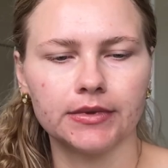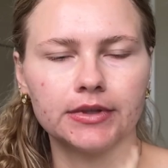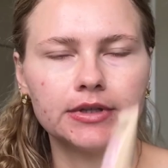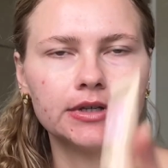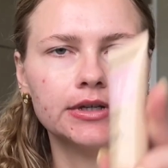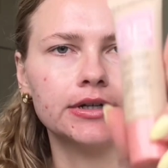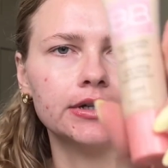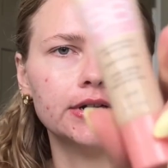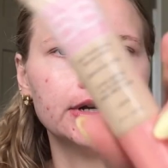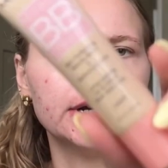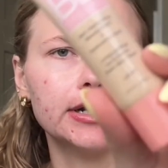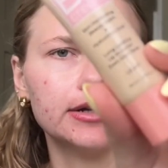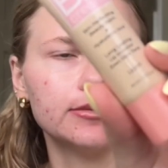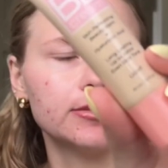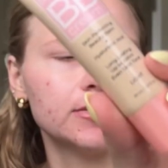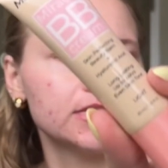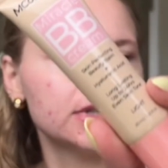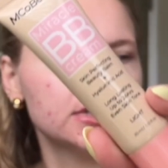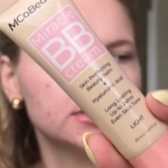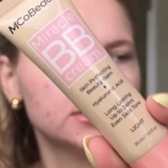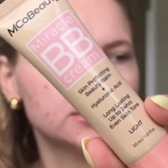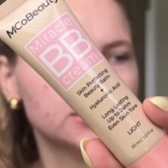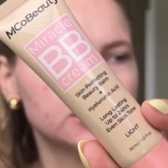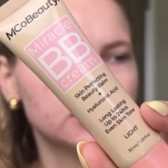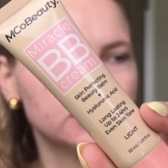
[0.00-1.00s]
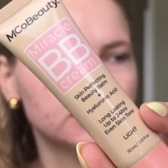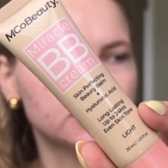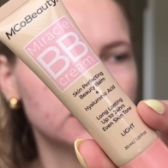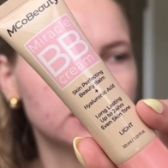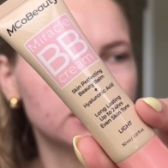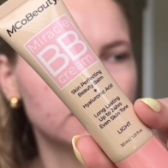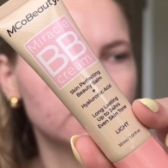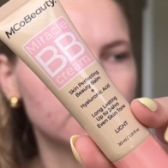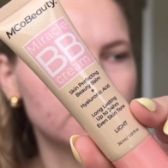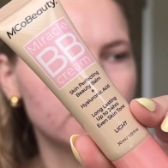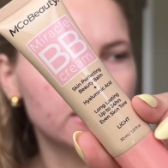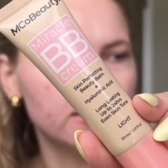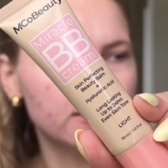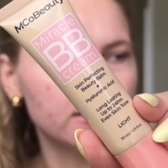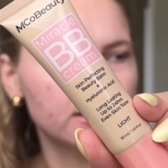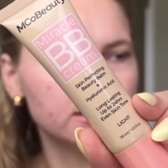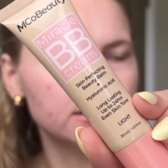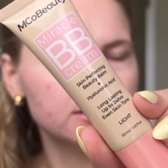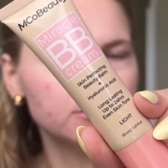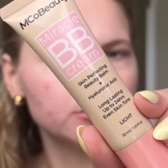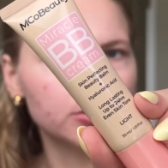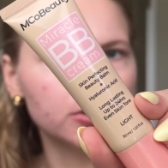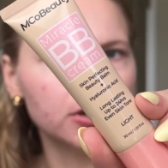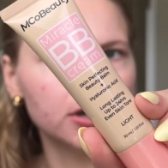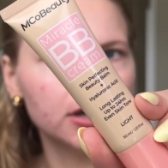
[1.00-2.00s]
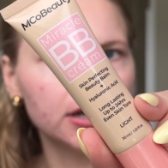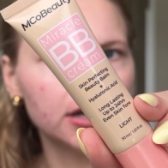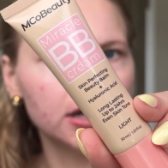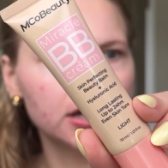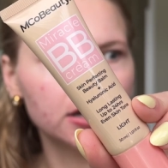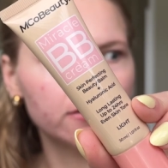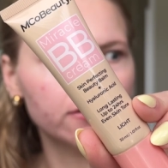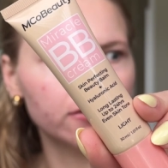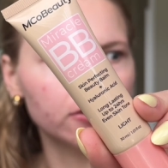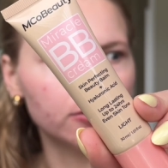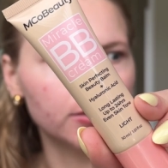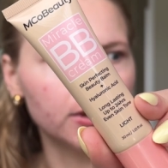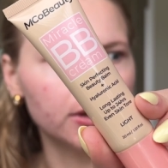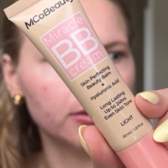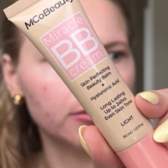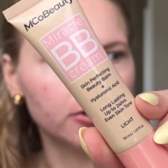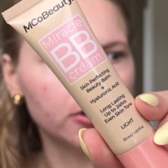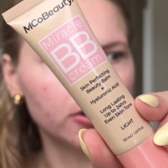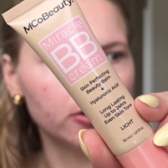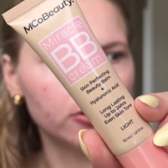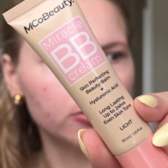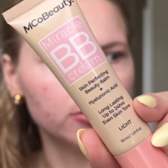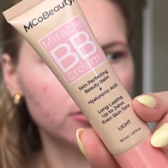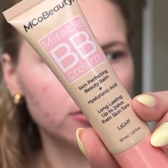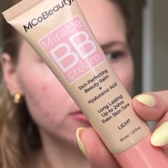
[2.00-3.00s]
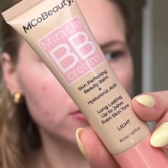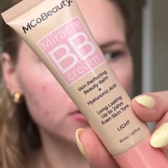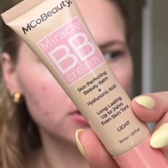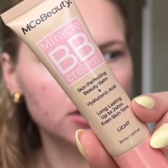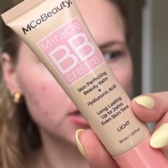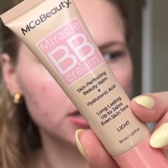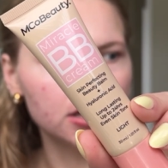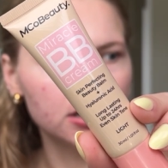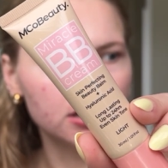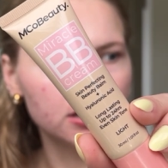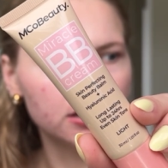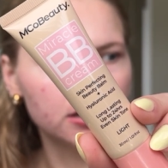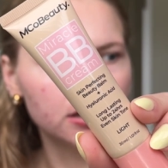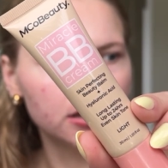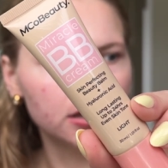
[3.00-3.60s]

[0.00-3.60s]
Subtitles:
Alright, I'm going to start with this product from MCO Beauty.